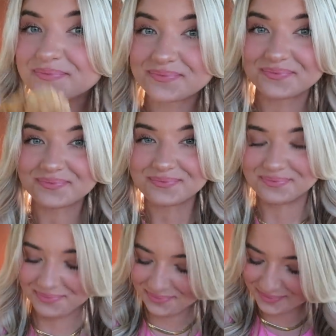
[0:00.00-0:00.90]

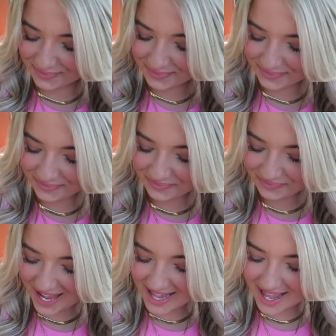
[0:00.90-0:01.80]

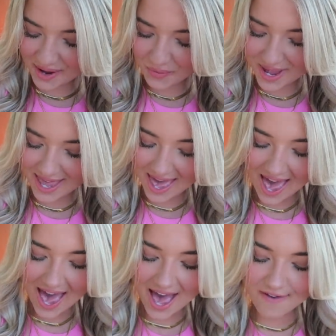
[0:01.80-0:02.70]
And then we
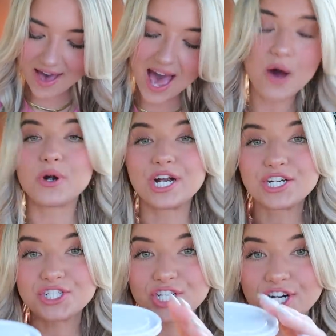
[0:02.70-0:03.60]
have our
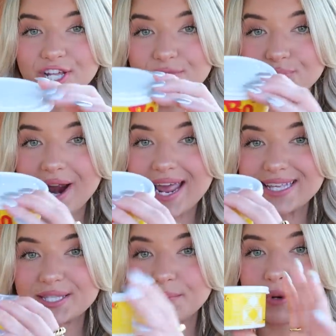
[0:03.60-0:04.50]
dirty
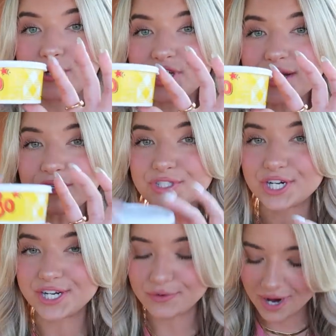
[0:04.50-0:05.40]
rice. Bojangles
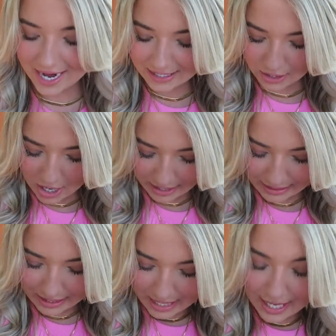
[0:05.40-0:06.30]
dirty rice,
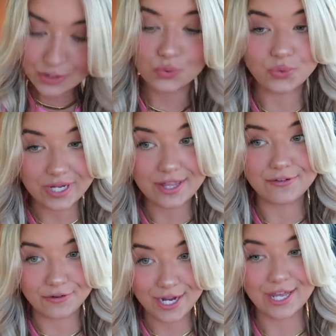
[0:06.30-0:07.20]
honestly, is really
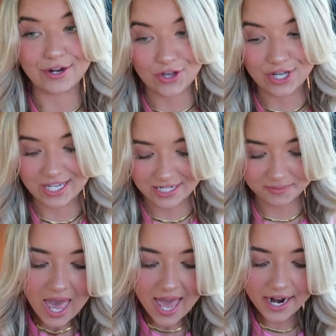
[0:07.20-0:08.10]
freaking good.
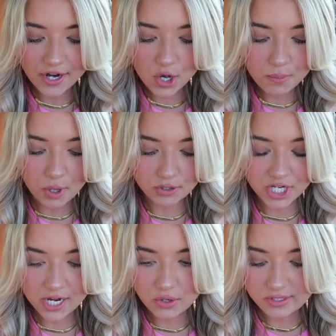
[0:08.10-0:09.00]
And I know
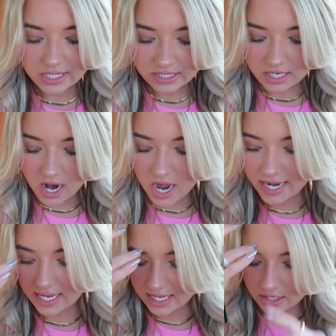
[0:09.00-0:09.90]
Bojangles is
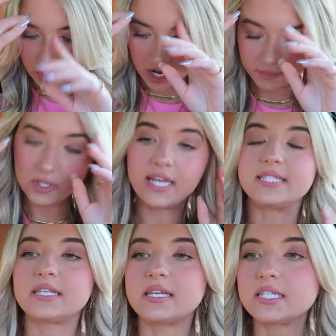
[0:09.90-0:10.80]
not in a lot of
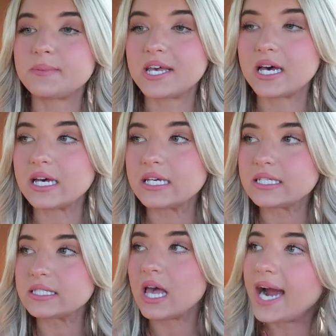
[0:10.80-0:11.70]
places
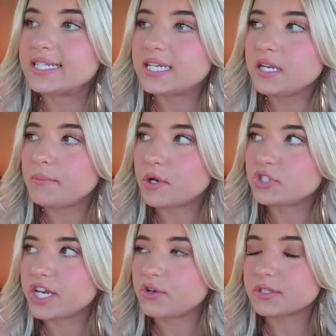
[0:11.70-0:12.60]
because I did a
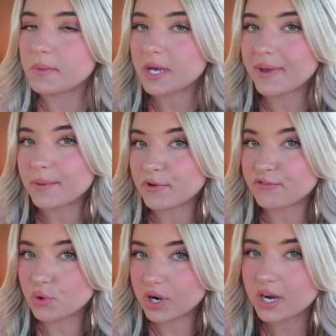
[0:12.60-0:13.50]
Bojangles mukbang
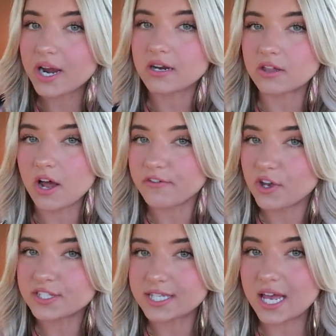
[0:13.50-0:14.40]
before, and a lot of
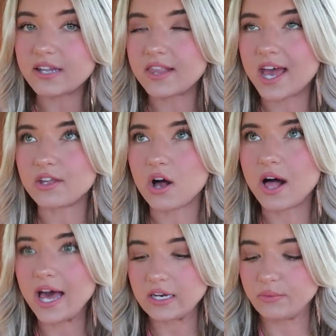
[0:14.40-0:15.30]
y'all said that y'all
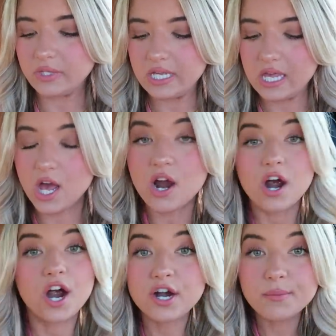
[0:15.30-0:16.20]
hadn't really
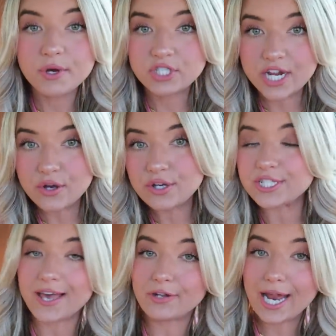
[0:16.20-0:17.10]
heard of Bojangles,
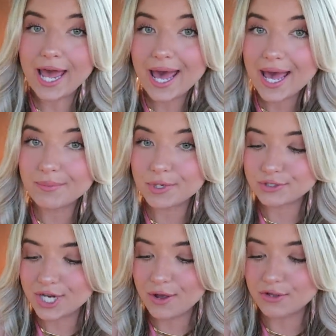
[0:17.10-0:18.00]
you haven't had
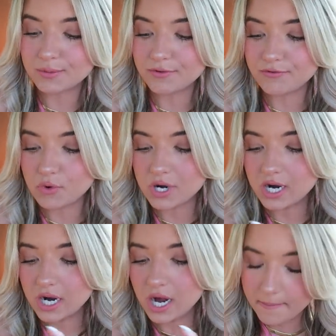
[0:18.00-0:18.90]
Bojangles
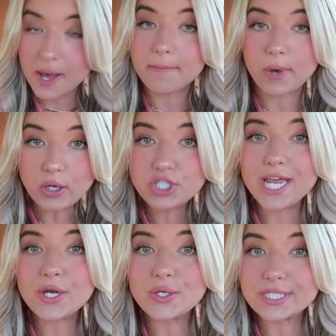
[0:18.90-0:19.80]
before, but
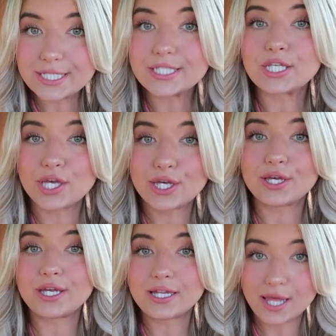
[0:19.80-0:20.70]
Bojangles is
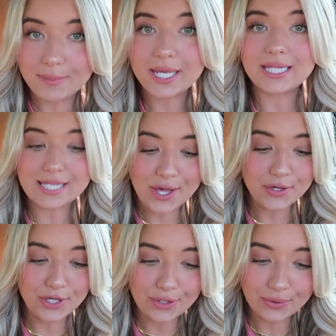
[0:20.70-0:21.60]
good. Let me tell
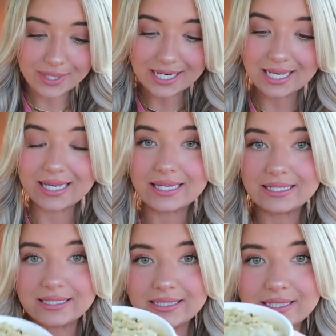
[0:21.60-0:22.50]
you, it
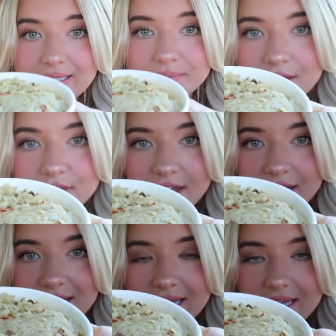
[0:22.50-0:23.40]
is.
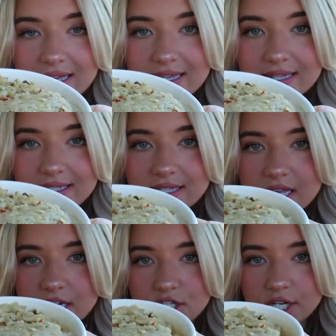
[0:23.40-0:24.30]
There is
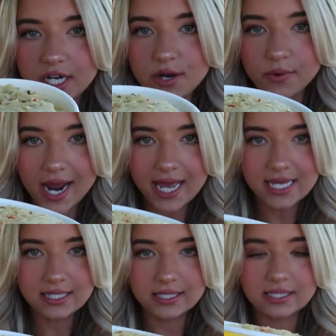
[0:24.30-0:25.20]
the dirty
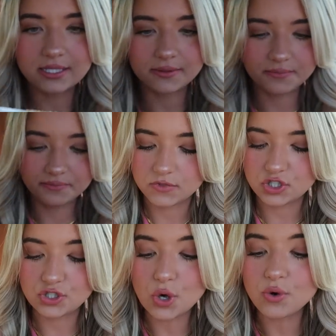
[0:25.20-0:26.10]
rice.
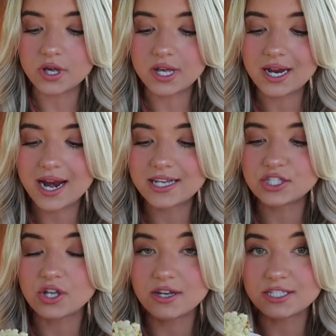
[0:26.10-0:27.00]
So good. It has
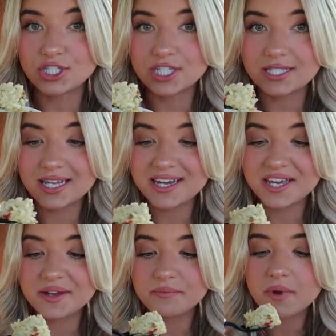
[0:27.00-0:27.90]
sausages in
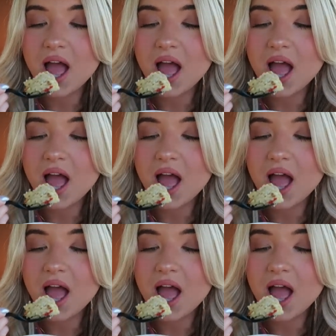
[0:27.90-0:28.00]
it.